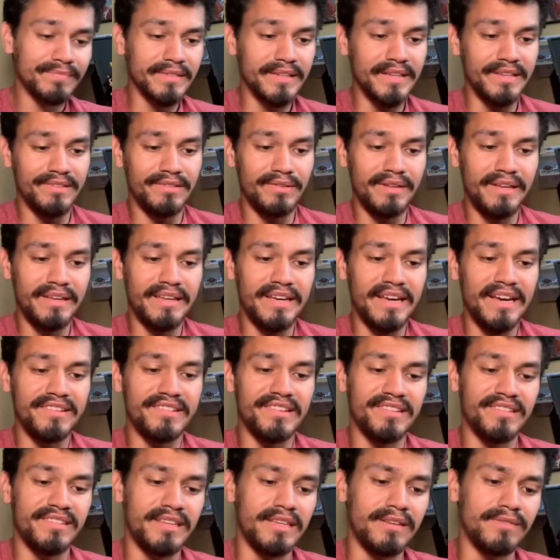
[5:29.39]
His unique gauge
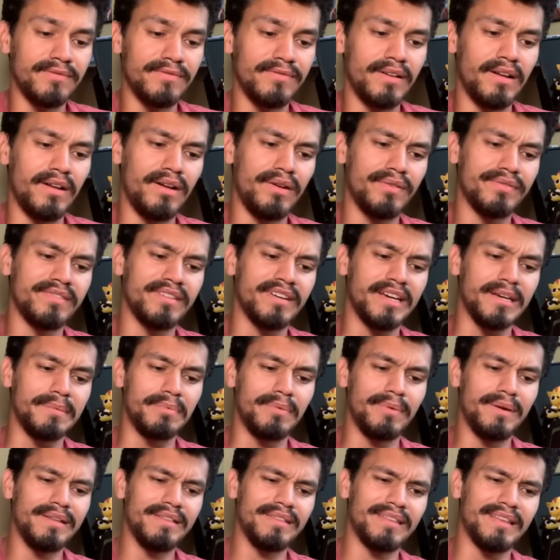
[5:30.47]
is evolve type.
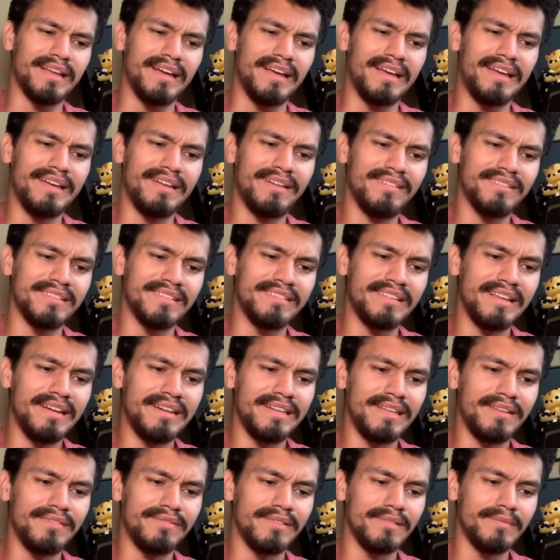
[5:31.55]
What the hell does
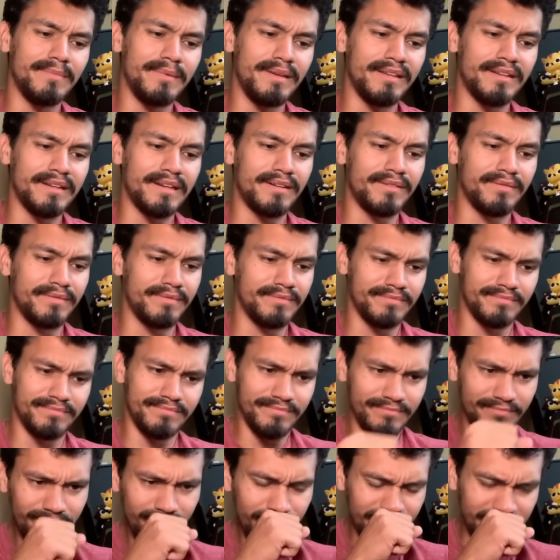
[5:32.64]
that even mean?
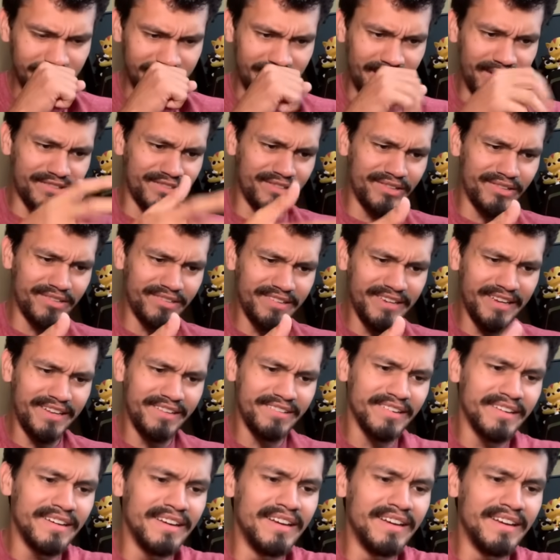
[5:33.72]
Is that a charge gauge?